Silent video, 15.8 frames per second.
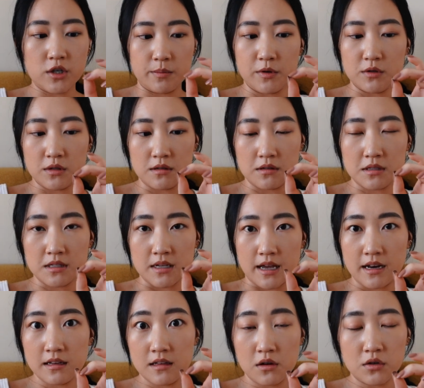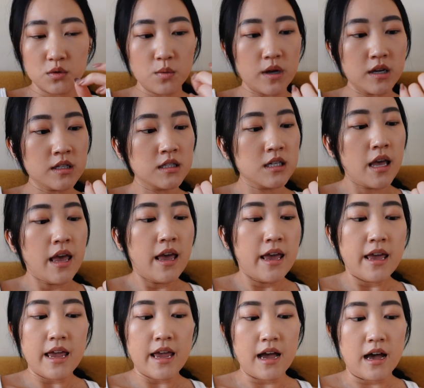I'm using the Static Nails ones
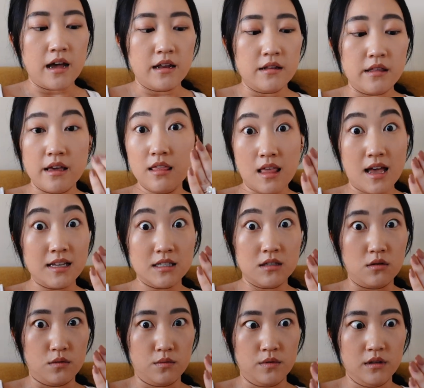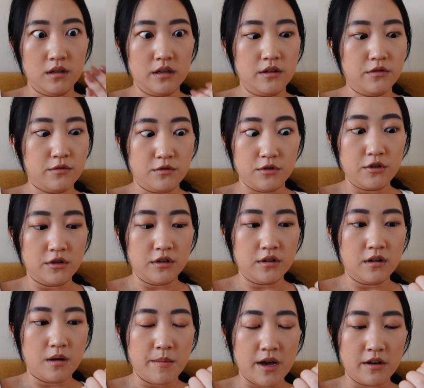and they lasted a really
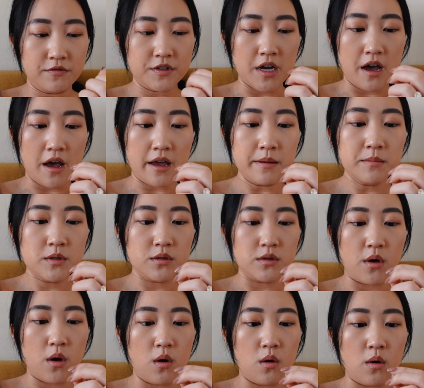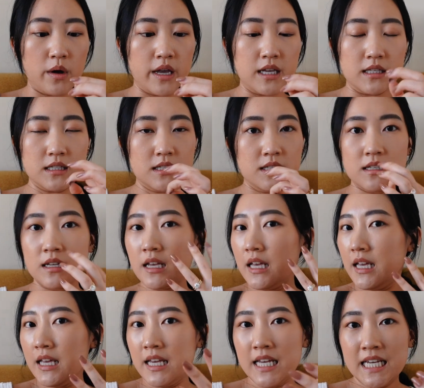good amount of time. So it's
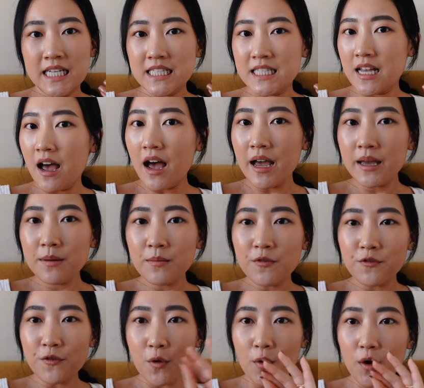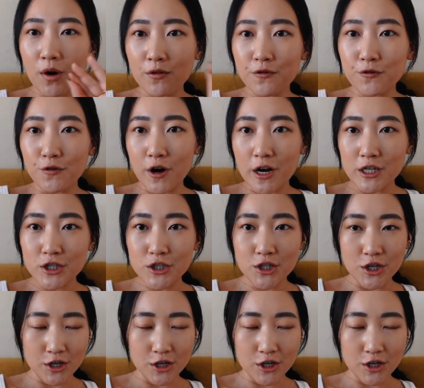time for a fresh